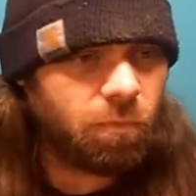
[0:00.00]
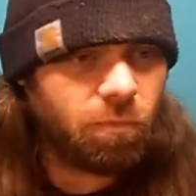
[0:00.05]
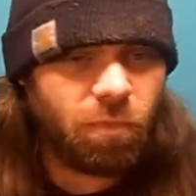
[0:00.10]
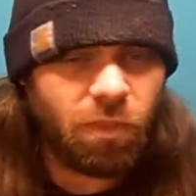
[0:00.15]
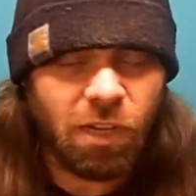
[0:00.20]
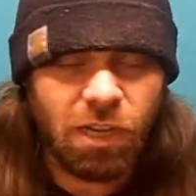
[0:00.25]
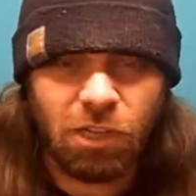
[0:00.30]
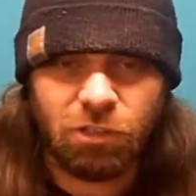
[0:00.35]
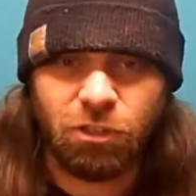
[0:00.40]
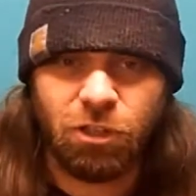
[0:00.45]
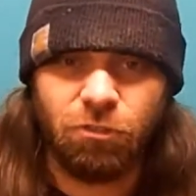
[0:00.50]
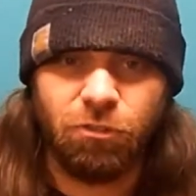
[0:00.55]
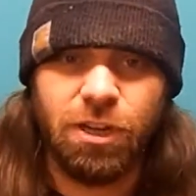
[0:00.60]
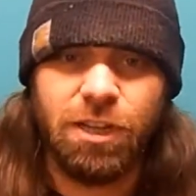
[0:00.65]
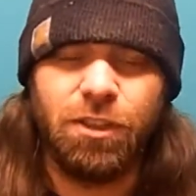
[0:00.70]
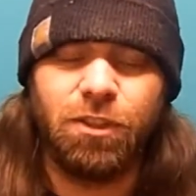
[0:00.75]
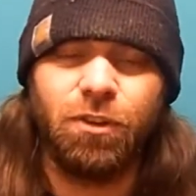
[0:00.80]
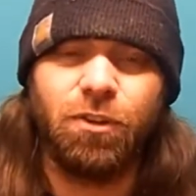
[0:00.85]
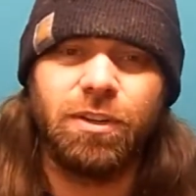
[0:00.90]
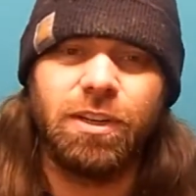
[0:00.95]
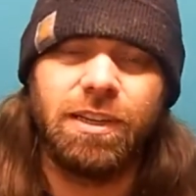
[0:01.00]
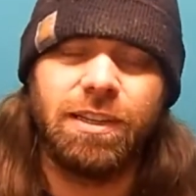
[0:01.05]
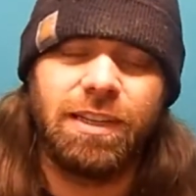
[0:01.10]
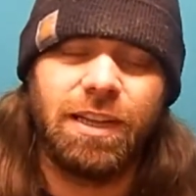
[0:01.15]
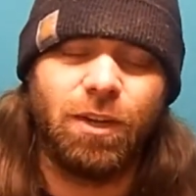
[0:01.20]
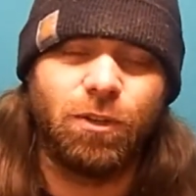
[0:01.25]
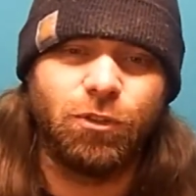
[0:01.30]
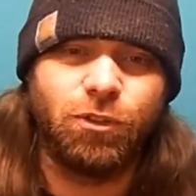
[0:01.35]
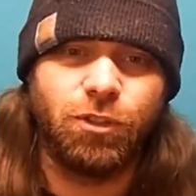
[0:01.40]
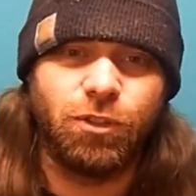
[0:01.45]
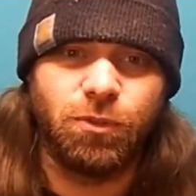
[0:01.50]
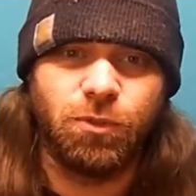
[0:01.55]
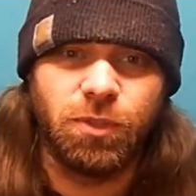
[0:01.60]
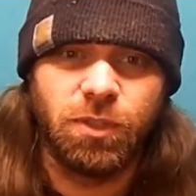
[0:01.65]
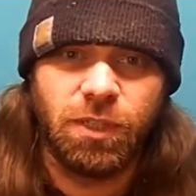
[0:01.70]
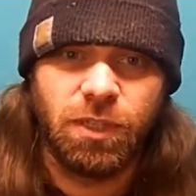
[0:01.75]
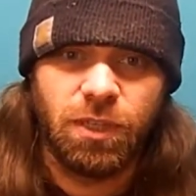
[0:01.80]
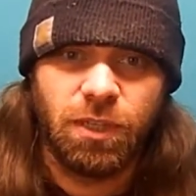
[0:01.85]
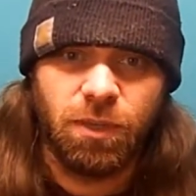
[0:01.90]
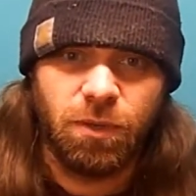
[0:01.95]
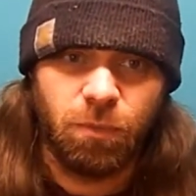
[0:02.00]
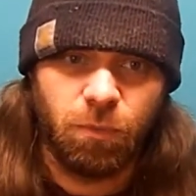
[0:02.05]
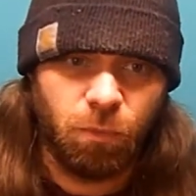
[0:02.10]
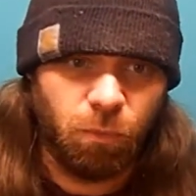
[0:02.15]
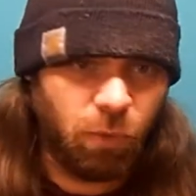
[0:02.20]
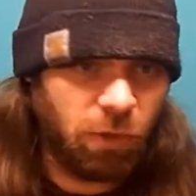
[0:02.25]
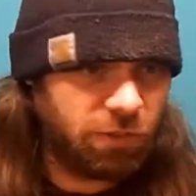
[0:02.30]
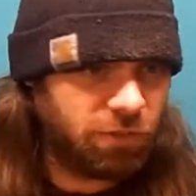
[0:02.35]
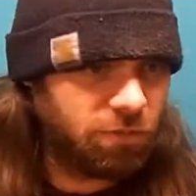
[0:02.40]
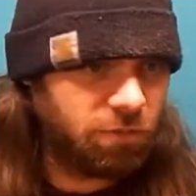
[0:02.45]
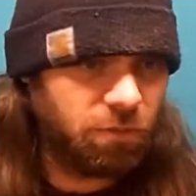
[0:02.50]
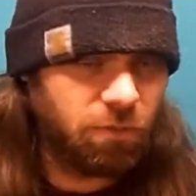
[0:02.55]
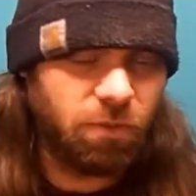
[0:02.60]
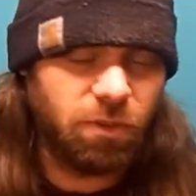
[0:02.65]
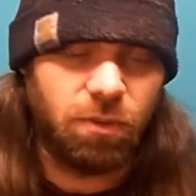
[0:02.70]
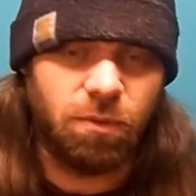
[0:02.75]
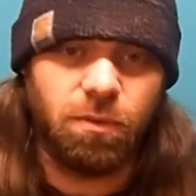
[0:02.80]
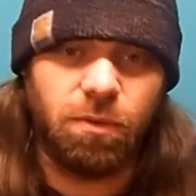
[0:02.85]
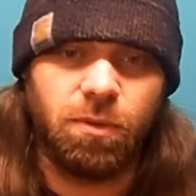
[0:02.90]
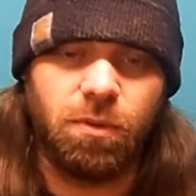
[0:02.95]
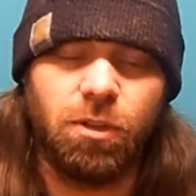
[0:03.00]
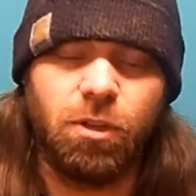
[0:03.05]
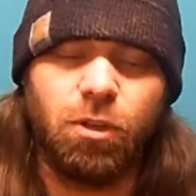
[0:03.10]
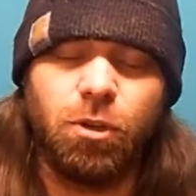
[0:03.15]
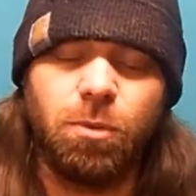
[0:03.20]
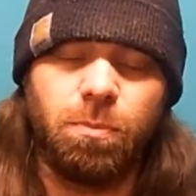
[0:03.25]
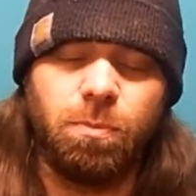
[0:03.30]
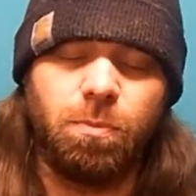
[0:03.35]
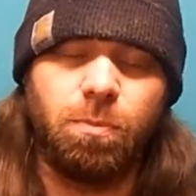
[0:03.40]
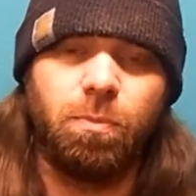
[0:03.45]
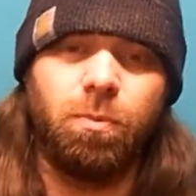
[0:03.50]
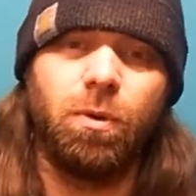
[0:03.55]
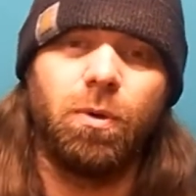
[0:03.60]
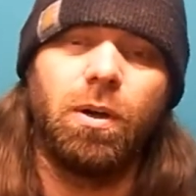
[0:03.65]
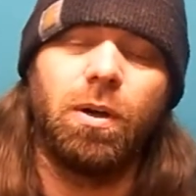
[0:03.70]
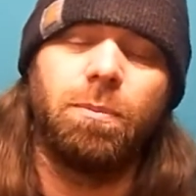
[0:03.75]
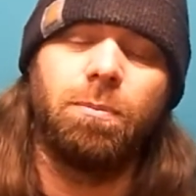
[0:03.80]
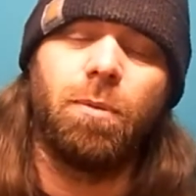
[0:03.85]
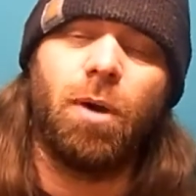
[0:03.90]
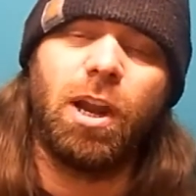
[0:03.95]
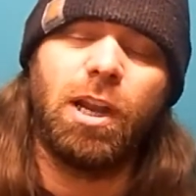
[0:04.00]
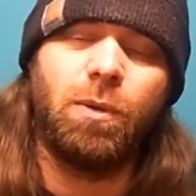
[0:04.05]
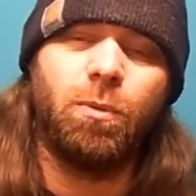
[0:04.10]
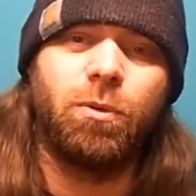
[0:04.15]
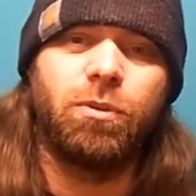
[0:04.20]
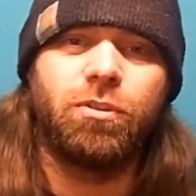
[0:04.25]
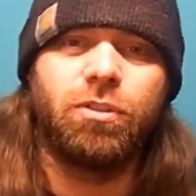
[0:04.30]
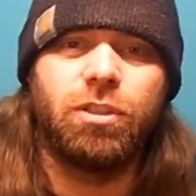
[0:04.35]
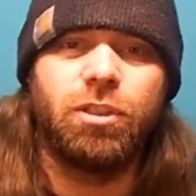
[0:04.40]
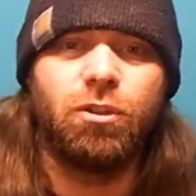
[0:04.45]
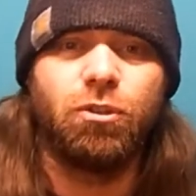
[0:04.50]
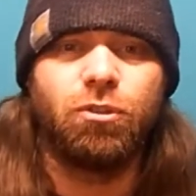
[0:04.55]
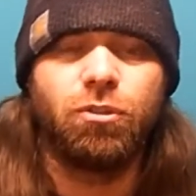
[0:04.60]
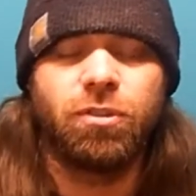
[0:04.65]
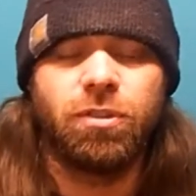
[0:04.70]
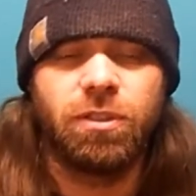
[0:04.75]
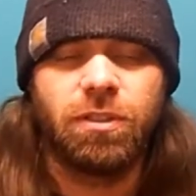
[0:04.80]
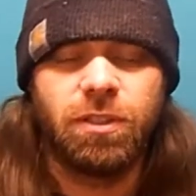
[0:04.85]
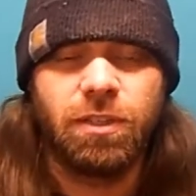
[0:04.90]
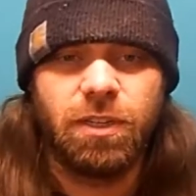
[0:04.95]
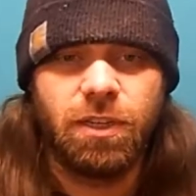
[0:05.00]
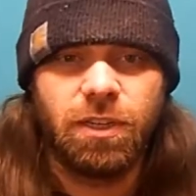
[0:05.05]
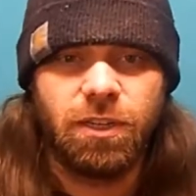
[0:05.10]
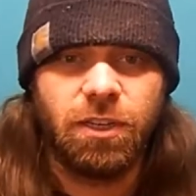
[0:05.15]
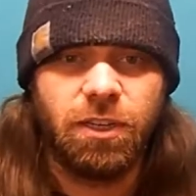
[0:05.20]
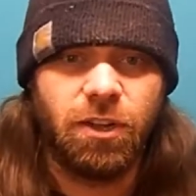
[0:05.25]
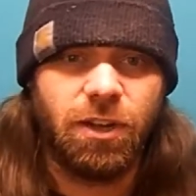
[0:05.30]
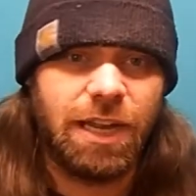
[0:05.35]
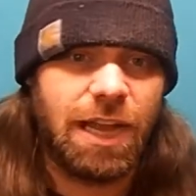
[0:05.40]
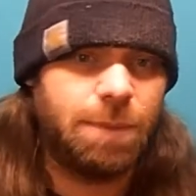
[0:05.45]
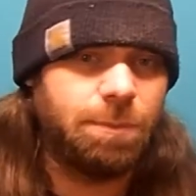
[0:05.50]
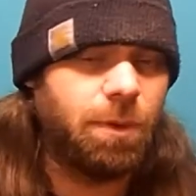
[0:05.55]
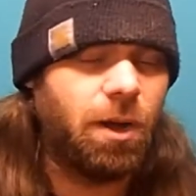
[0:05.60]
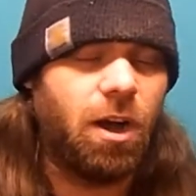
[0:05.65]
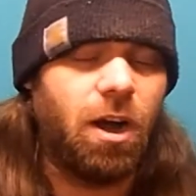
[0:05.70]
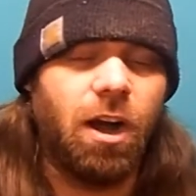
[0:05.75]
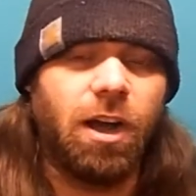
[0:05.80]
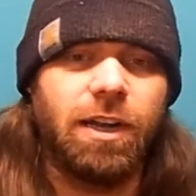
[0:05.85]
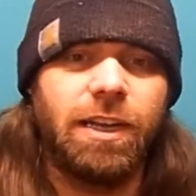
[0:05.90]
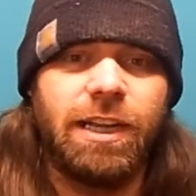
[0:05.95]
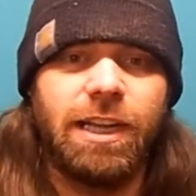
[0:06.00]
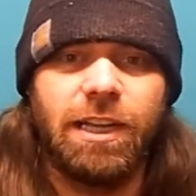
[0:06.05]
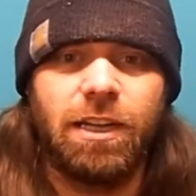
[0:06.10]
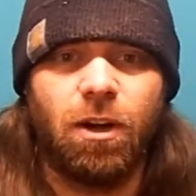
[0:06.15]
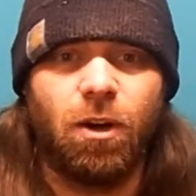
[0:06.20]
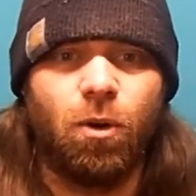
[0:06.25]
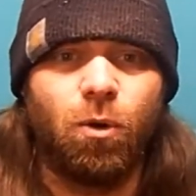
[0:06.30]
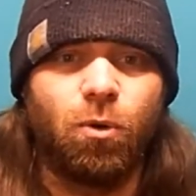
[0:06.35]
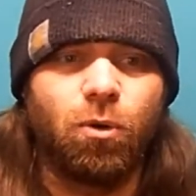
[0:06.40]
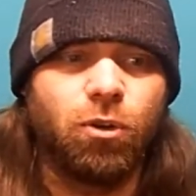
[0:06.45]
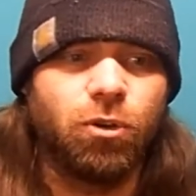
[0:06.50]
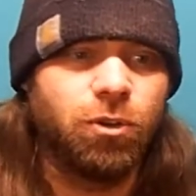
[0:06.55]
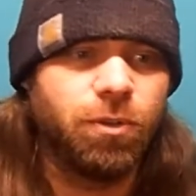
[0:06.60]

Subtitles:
I start reading through it, and it tells you what's the good body woods to use. And it had mahogany and alder.